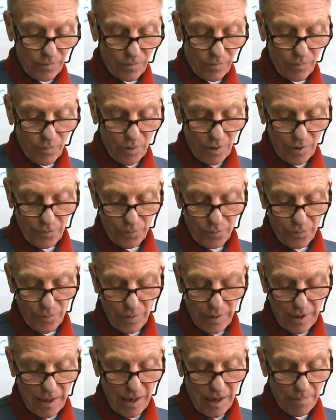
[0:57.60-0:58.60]
work through a
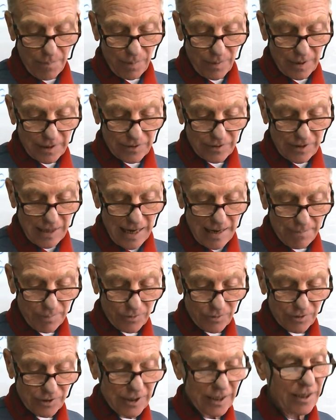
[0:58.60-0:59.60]
couple
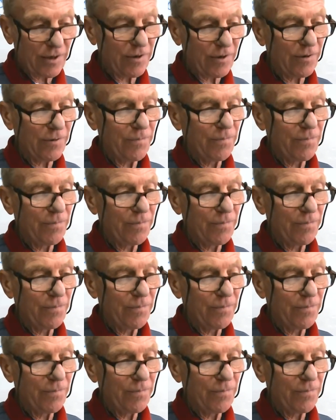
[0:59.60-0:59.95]
examples here.